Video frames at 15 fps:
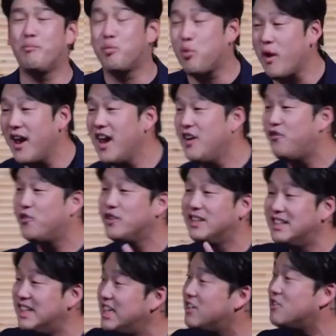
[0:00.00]
Pray for the
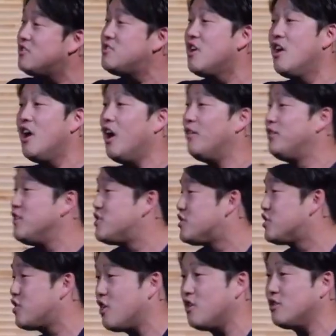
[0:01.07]
leaders of this
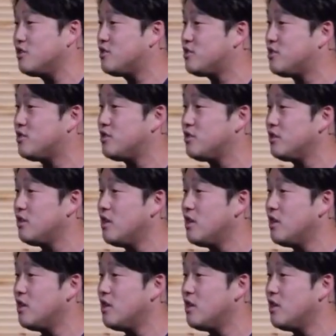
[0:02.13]
church.